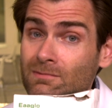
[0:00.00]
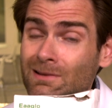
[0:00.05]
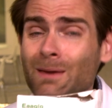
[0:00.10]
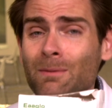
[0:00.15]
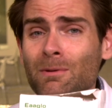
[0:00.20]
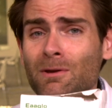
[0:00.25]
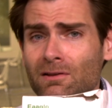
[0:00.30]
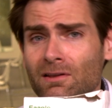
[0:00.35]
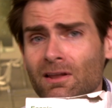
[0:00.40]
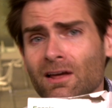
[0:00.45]

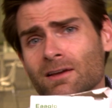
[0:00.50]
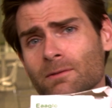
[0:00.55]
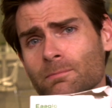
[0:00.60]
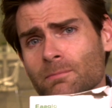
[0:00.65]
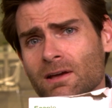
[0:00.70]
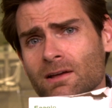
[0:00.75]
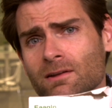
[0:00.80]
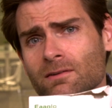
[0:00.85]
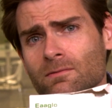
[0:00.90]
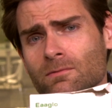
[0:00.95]
give me a like,
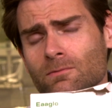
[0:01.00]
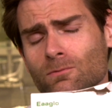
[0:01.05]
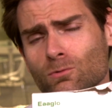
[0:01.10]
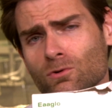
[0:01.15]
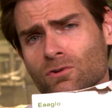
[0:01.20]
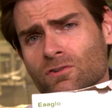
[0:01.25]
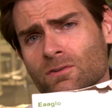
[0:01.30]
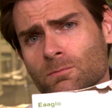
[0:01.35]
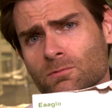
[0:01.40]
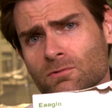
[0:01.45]
man,
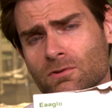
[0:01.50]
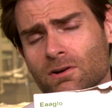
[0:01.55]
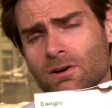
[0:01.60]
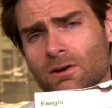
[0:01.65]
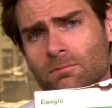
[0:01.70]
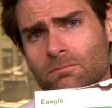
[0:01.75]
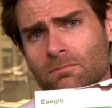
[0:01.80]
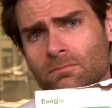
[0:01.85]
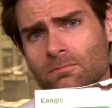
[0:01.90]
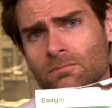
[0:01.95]
or
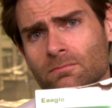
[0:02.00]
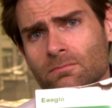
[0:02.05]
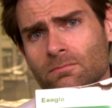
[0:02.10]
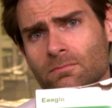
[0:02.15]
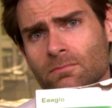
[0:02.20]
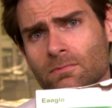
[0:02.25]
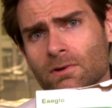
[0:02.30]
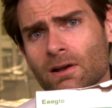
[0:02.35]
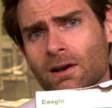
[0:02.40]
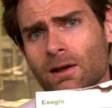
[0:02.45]
subscribe.
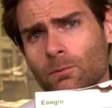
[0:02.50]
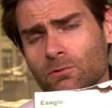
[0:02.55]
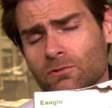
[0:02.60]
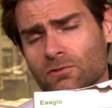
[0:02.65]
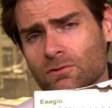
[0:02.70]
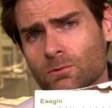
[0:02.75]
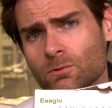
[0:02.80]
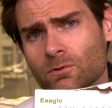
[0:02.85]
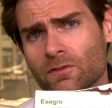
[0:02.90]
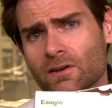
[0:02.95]
And I will
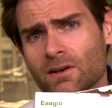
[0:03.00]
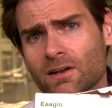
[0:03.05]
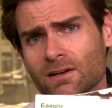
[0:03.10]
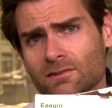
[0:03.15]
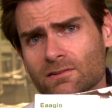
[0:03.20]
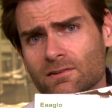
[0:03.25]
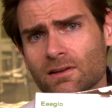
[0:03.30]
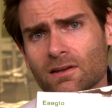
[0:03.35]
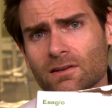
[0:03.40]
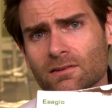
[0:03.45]
see you in the
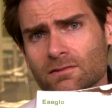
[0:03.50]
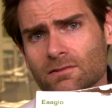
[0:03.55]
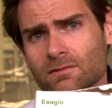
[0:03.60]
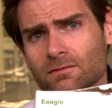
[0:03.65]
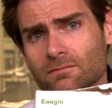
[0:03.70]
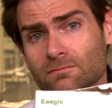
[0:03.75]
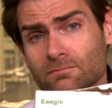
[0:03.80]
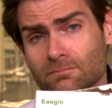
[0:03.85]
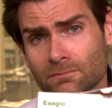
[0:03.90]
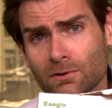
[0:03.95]
next test.
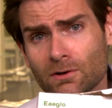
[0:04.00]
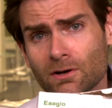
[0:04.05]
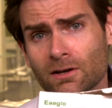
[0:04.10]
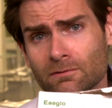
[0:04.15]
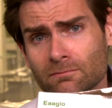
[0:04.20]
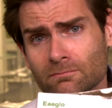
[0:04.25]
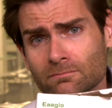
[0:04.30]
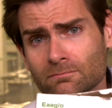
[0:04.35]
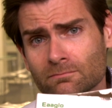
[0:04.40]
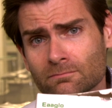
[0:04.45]

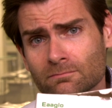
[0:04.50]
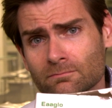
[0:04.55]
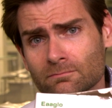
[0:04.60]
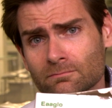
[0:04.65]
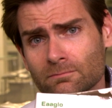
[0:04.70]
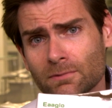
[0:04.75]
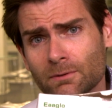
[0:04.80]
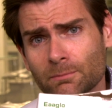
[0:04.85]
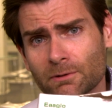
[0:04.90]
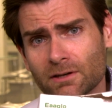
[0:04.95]

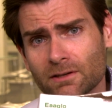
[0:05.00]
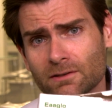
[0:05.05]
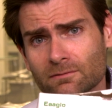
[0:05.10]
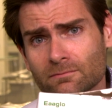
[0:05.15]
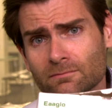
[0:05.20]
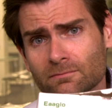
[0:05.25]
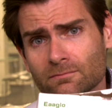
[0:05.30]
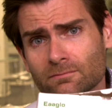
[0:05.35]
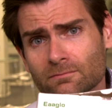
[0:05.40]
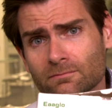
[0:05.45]

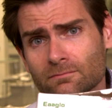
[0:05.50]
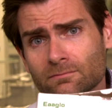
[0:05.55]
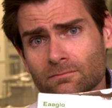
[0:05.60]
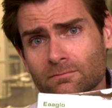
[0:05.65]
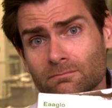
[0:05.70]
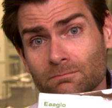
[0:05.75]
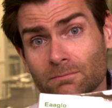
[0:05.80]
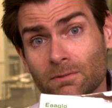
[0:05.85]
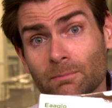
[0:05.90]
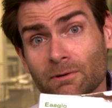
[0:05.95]

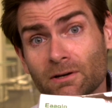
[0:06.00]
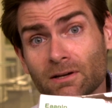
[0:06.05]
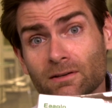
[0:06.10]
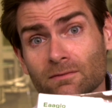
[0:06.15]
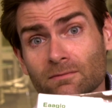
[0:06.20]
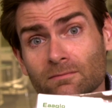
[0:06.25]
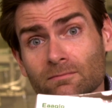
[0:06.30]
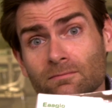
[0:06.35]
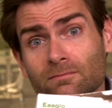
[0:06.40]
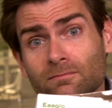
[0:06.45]
Bye-bye.
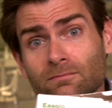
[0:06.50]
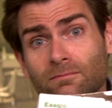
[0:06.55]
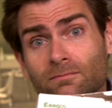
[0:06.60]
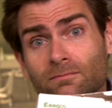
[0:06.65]
Bye-bye.